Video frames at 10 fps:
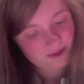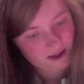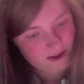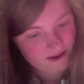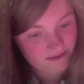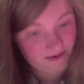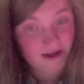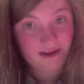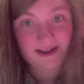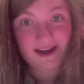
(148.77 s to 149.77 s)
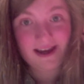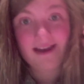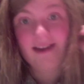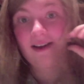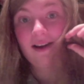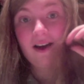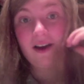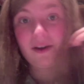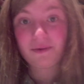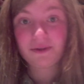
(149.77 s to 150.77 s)
the other day
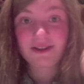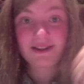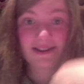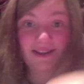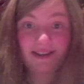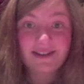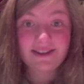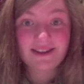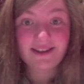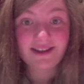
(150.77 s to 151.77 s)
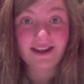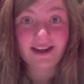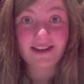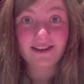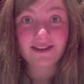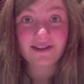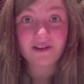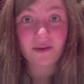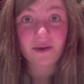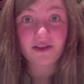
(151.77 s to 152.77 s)
I was sitting in
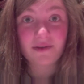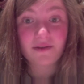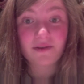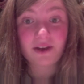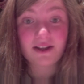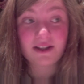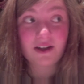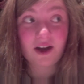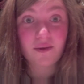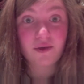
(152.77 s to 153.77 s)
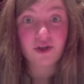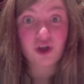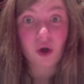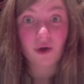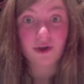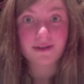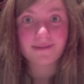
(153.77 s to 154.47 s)
Starbucks with a friend and I was shocked.